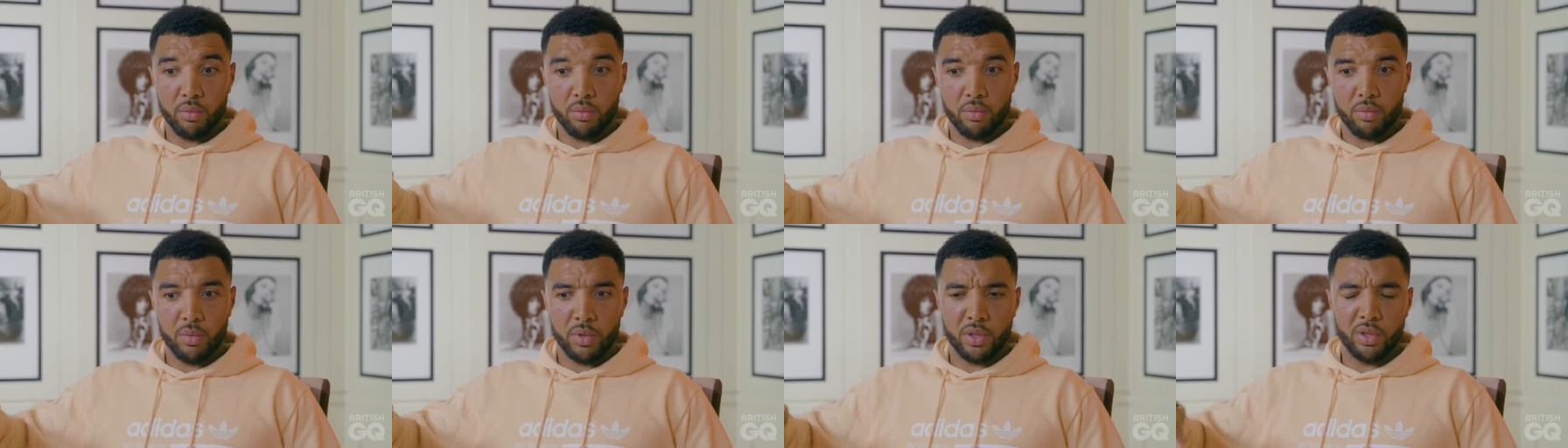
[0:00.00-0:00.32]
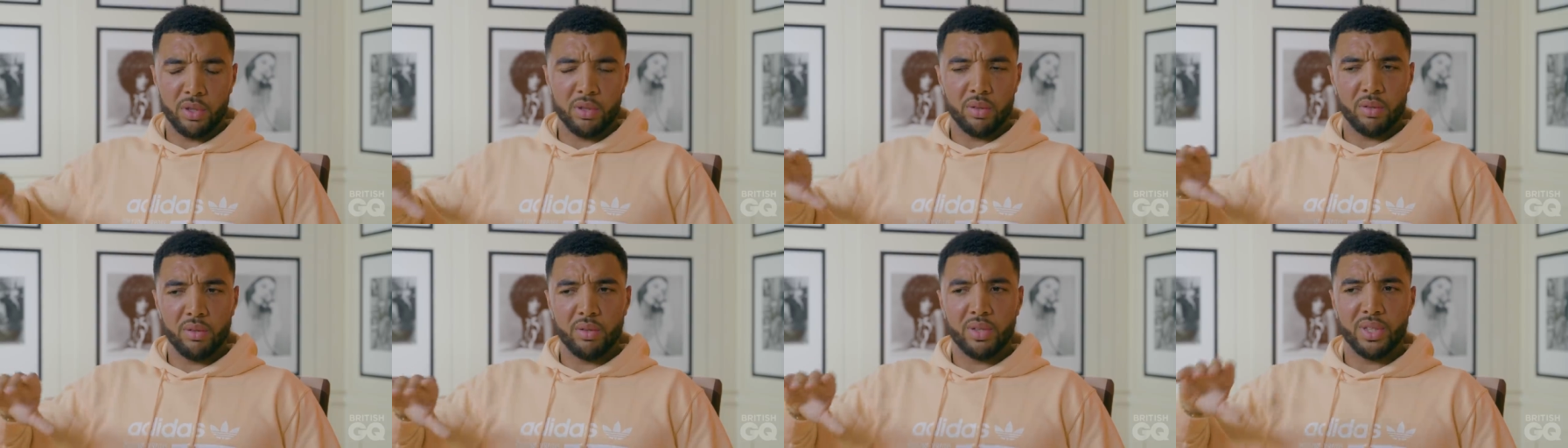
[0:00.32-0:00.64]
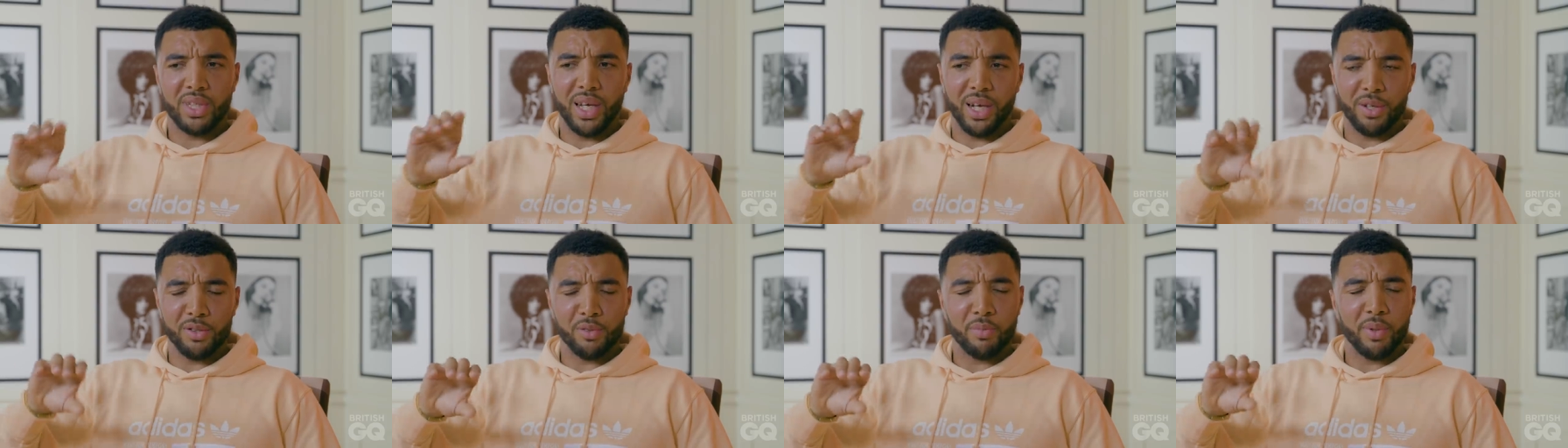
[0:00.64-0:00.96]
which
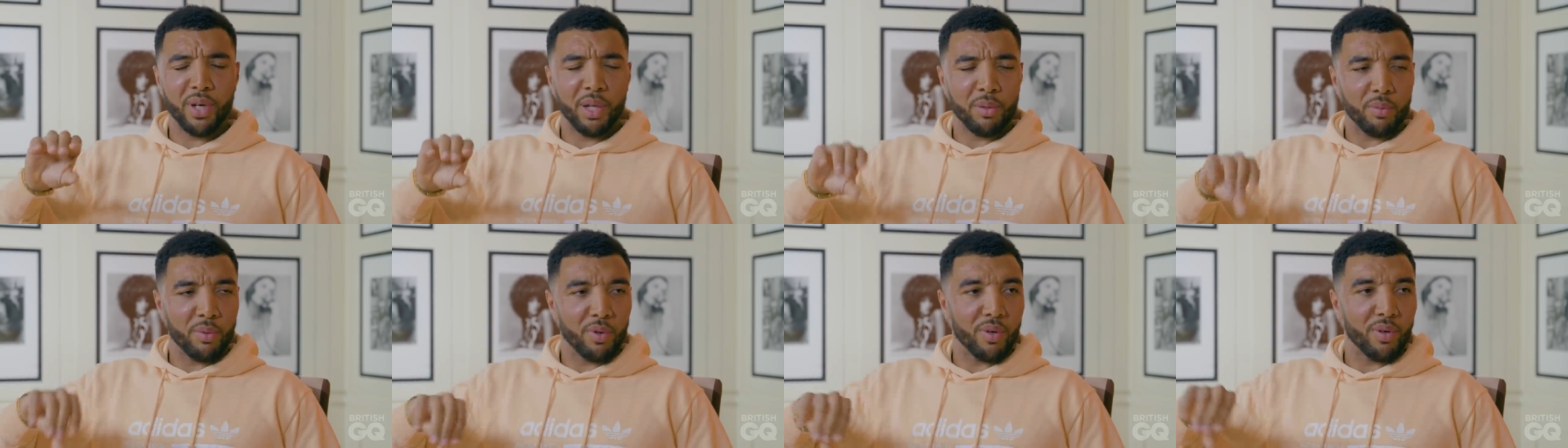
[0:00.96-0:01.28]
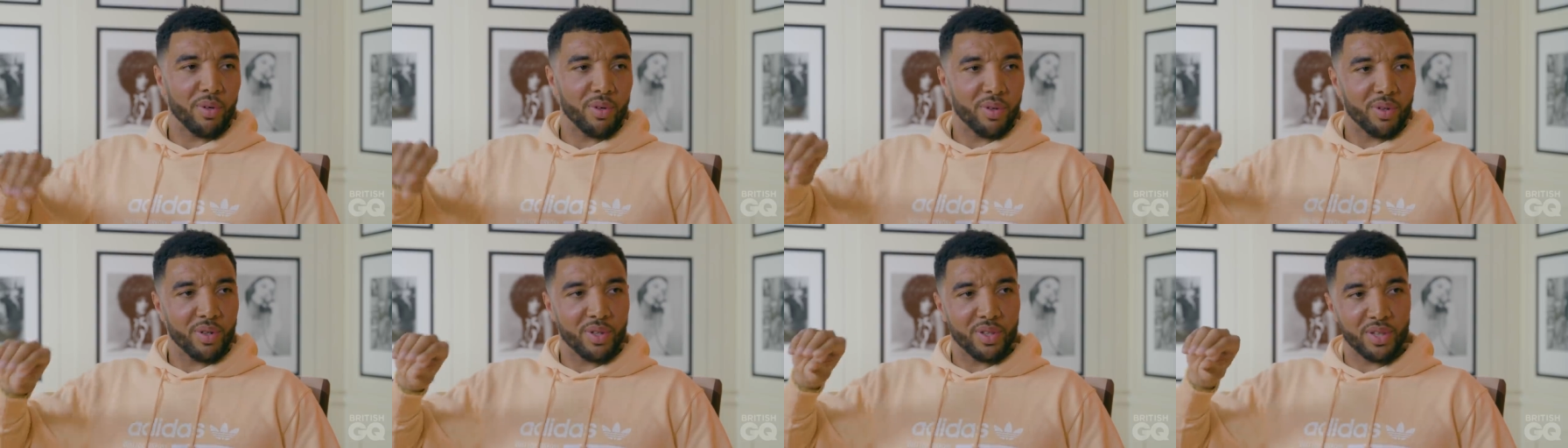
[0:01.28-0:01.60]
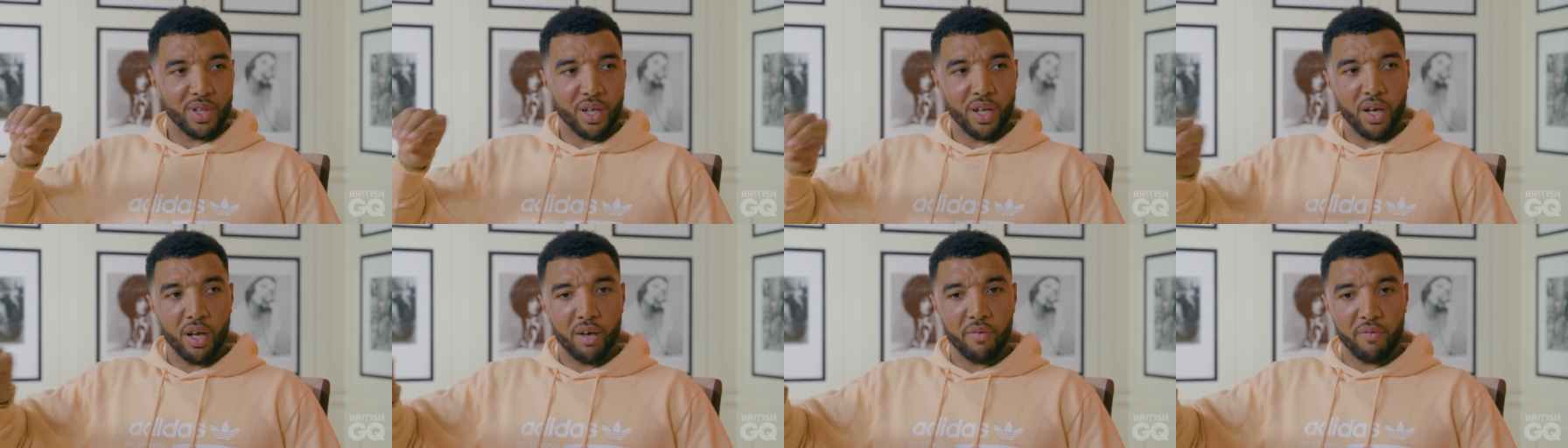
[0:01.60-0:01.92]
sounds bad, but there's
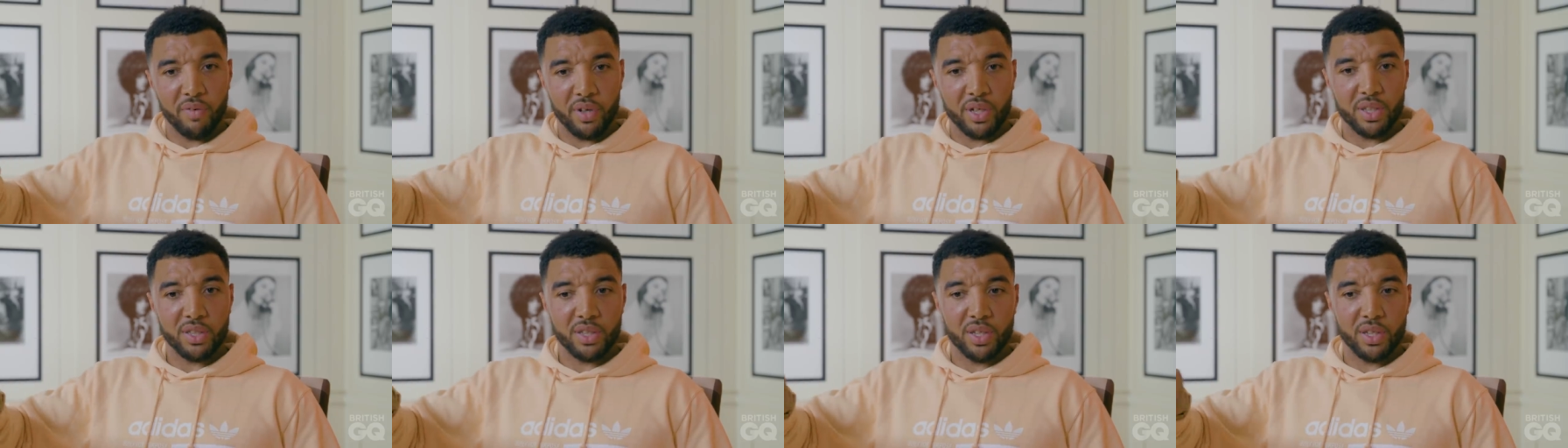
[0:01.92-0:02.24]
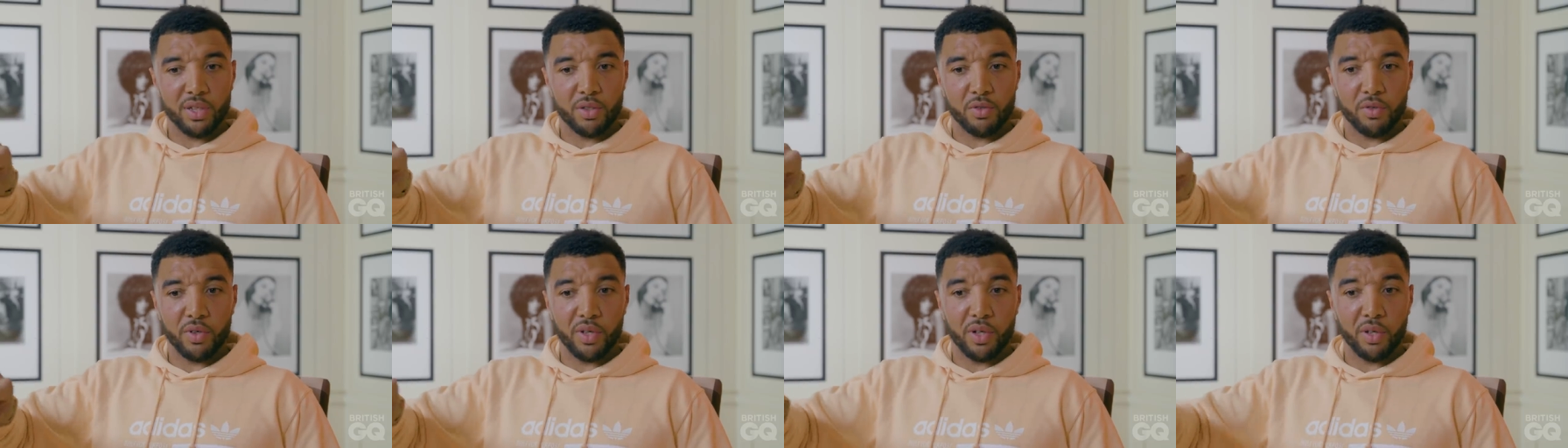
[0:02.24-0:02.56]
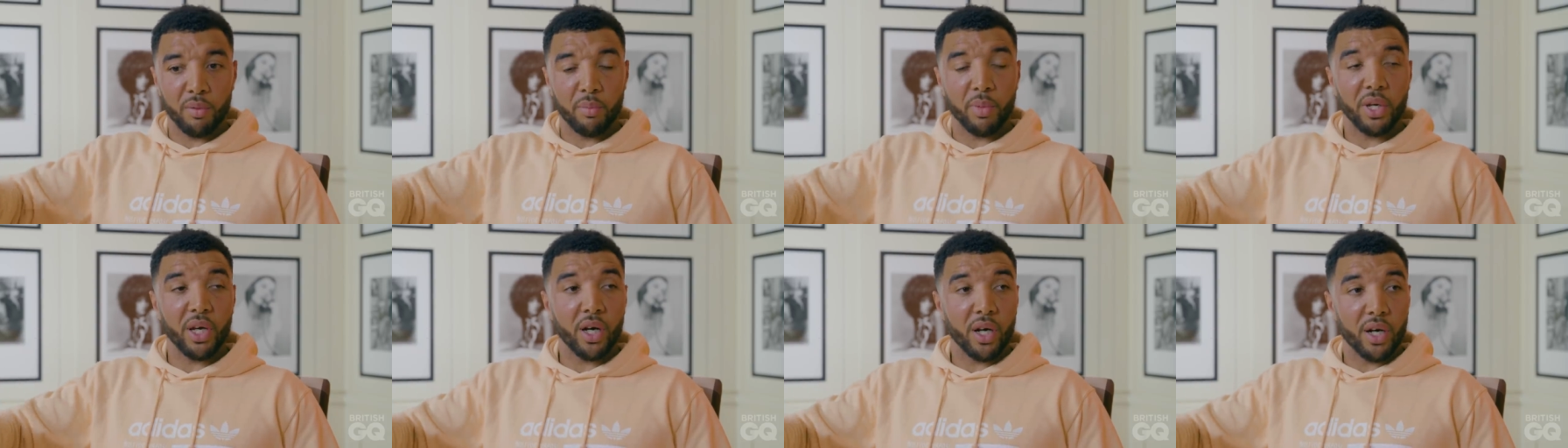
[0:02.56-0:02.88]
a lot of things that triggered
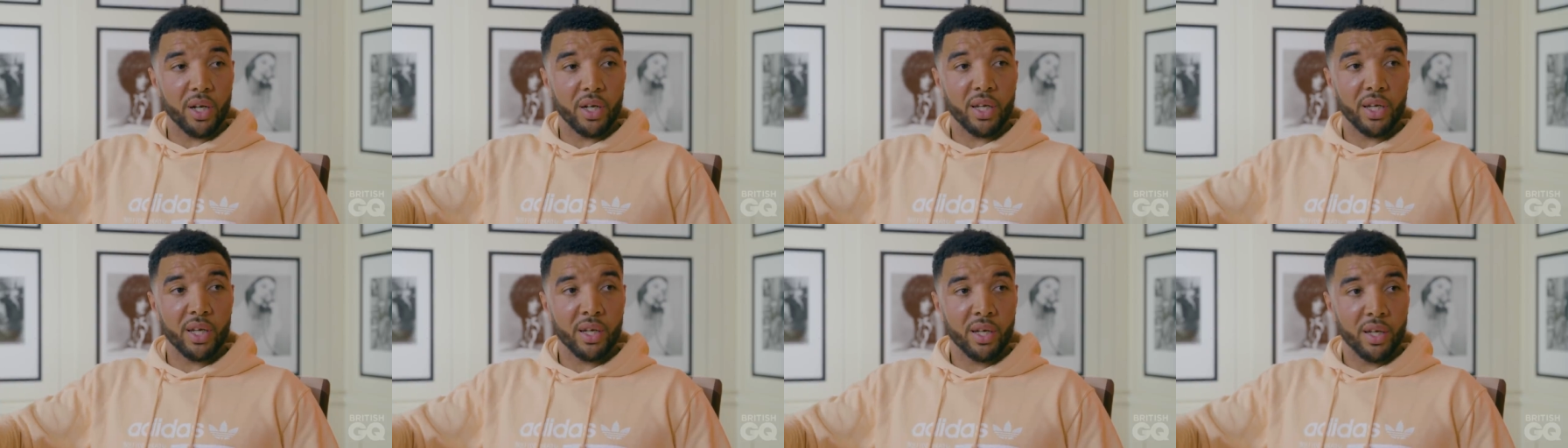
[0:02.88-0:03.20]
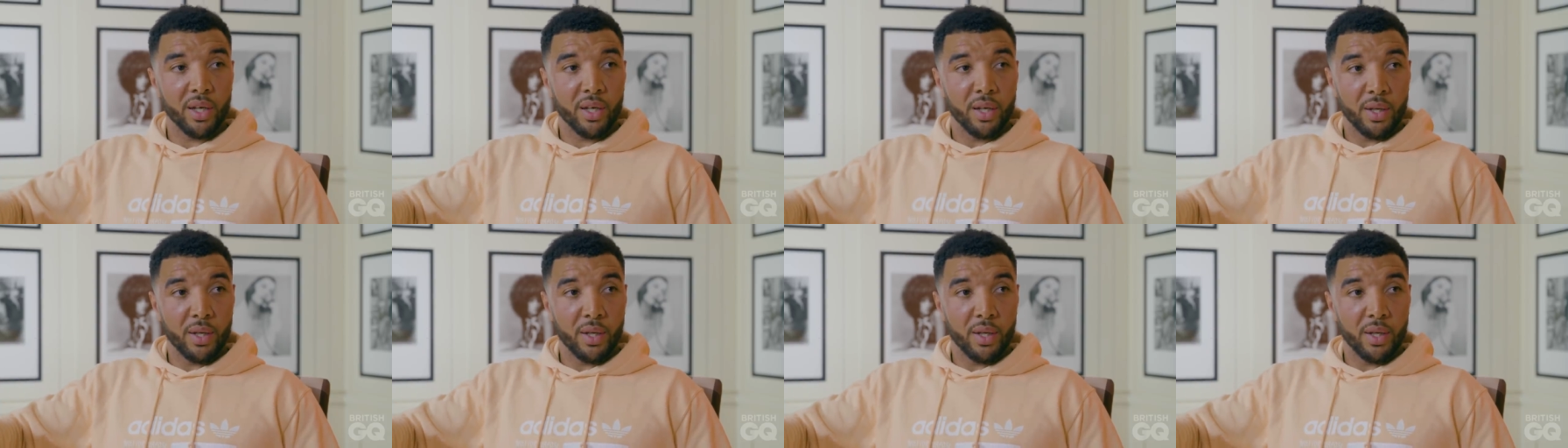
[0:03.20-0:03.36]
me early,